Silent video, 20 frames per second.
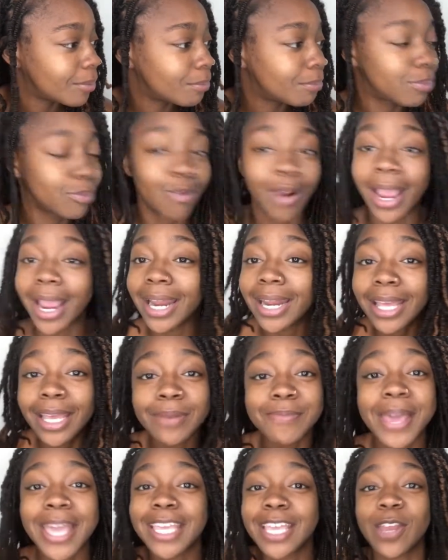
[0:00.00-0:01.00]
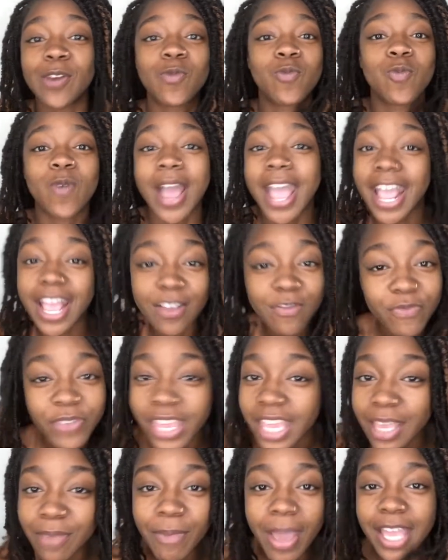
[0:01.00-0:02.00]
braid it, make it
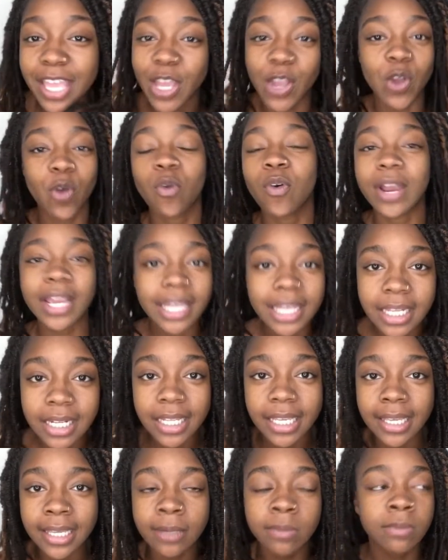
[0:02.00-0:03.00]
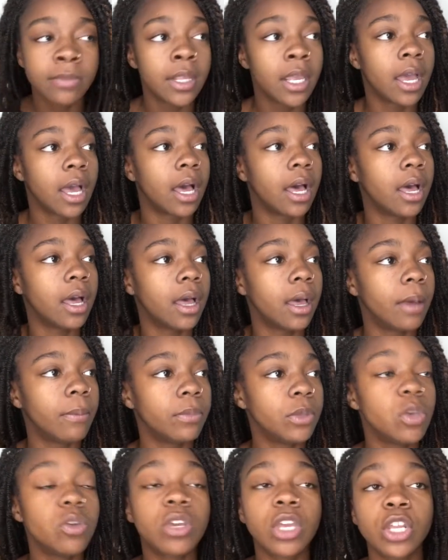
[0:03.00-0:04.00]
wavy, make it crinkly.
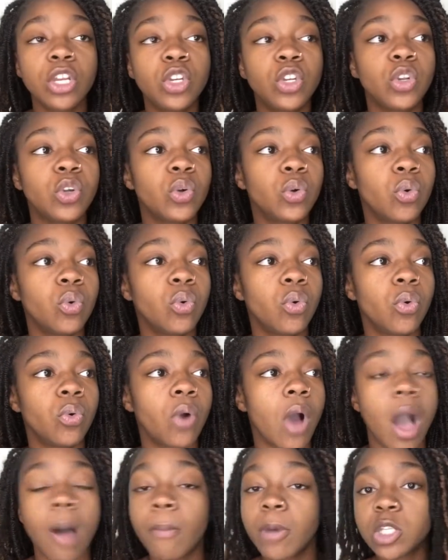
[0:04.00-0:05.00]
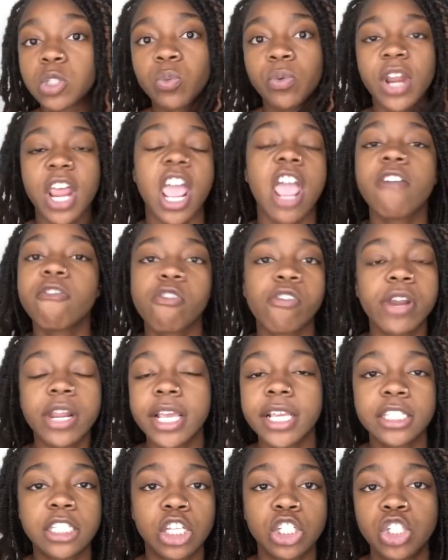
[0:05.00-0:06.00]
You can do almost whatever it
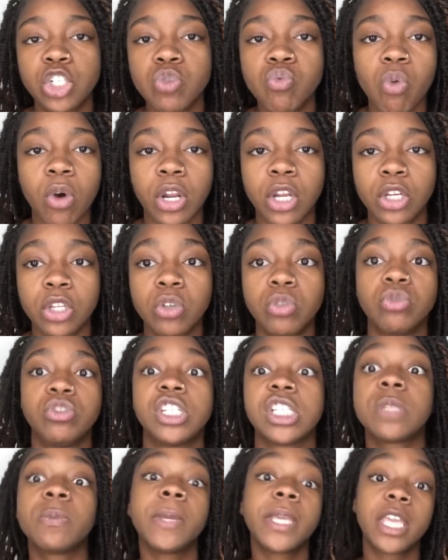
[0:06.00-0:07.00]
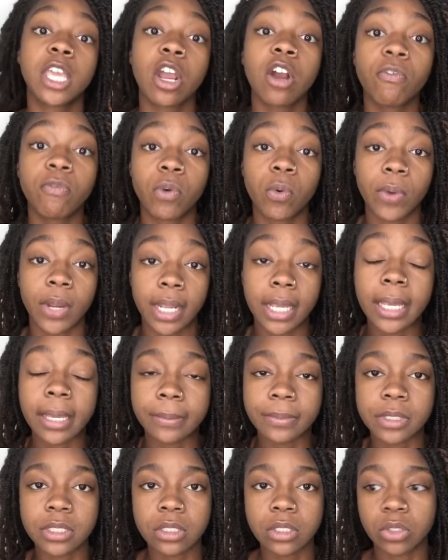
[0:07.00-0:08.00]
is that you want to do. Just be careful when it
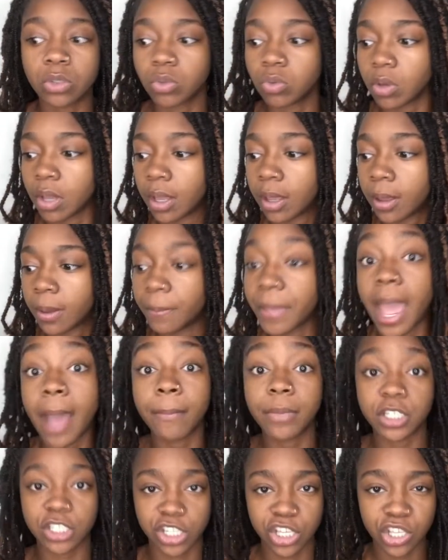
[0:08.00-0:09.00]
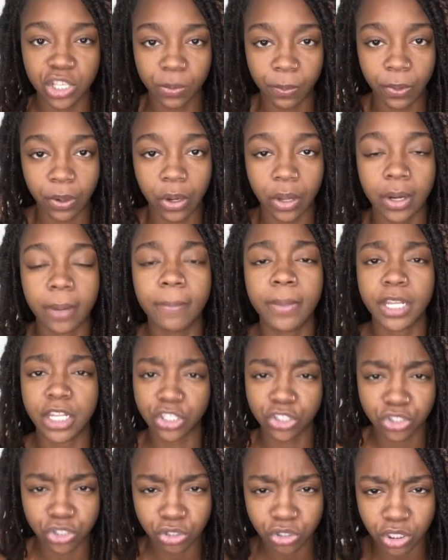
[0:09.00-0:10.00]
comes to how much heat you put on it, but
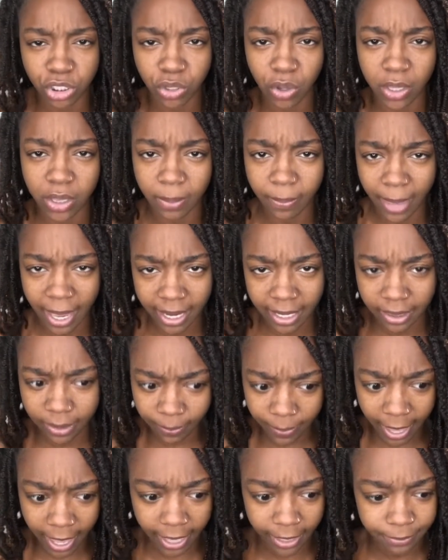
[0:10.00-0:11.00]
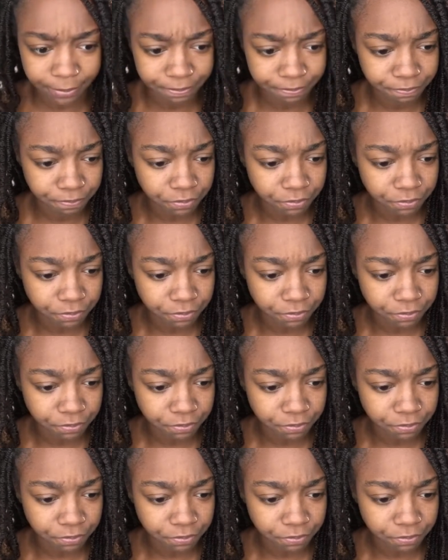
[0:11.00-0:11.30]
it's usually on the back of the pack